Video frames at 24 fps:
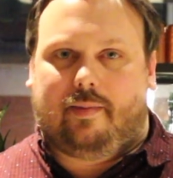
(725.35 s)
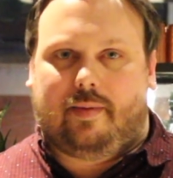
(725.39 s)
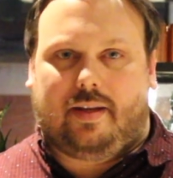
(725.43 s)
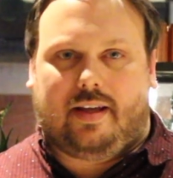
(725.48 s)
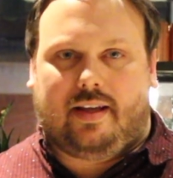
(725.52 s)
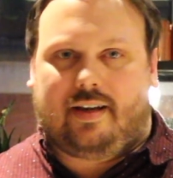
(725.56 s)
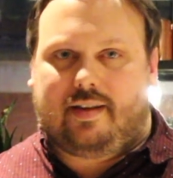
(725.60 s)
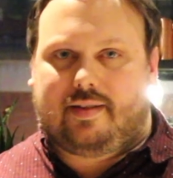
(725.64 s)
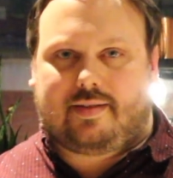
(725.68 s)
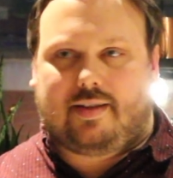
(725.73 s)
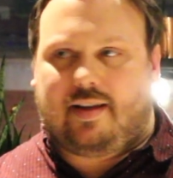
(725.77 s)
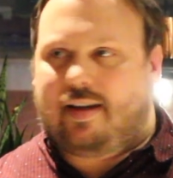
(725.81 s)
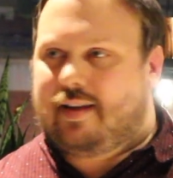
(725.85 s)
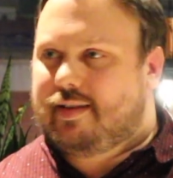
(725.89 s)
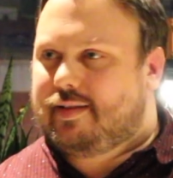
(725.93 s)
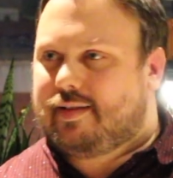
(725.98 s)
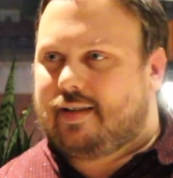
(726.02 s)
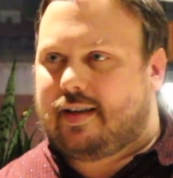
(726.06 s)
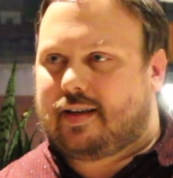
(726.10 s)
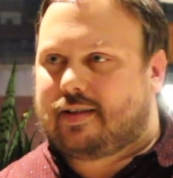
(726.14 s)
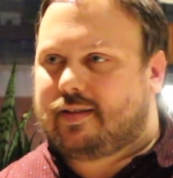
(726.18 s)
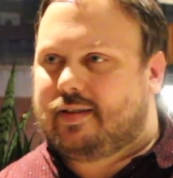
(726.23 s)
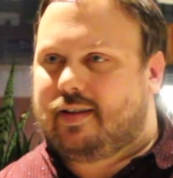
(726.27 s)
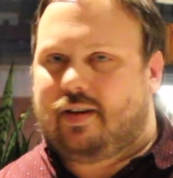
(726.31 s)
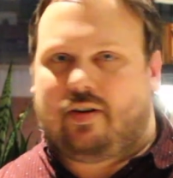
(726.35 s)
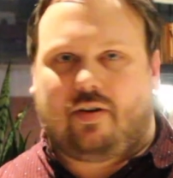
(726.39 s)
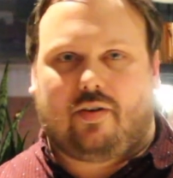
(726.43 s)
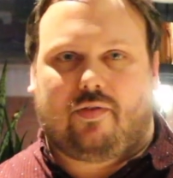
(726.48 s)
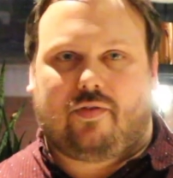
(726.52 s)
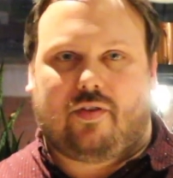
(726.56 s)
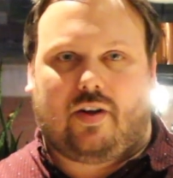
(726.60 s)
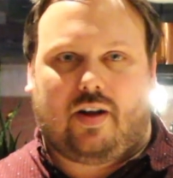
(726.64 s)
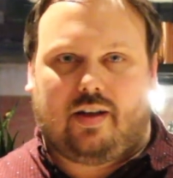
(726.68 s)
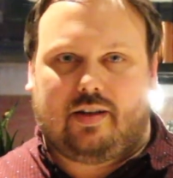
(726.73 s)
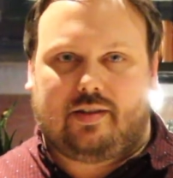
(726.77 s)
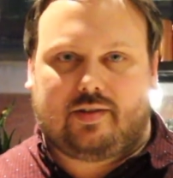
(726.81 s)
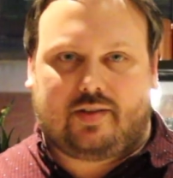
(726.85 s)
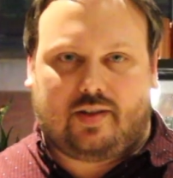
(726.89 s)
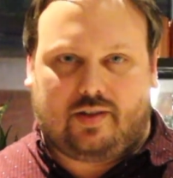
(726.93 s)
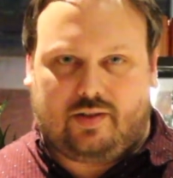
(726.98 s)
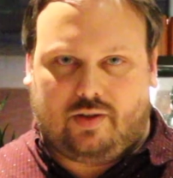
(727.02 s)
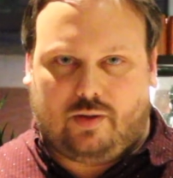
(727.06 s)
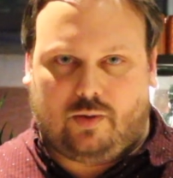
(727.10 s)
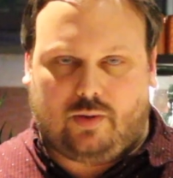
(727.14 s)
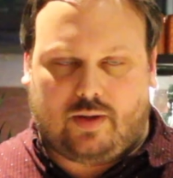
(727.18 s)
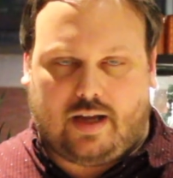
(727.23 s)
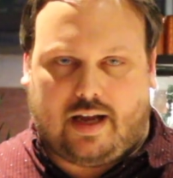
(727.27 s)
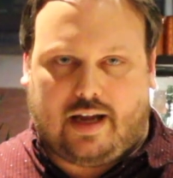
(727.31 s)
It is not sexy or fun to
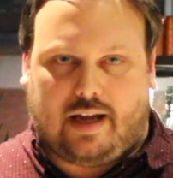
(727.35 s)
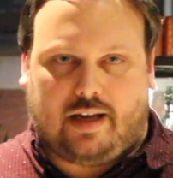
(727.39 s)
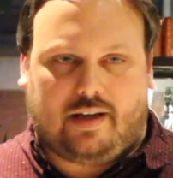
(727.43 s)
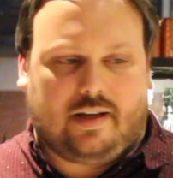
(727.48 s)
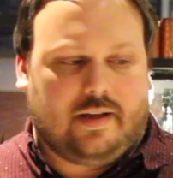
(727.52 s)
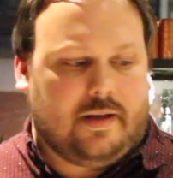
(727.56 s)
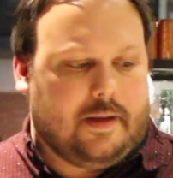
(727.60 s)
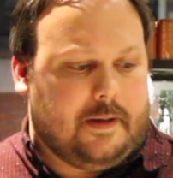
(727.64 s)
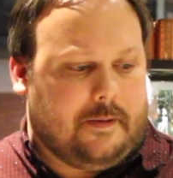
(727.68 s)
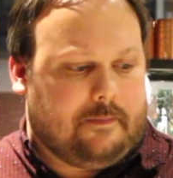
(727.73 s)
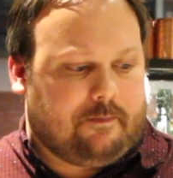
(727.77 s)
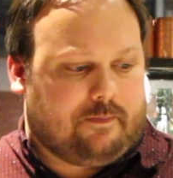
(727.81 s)
do that.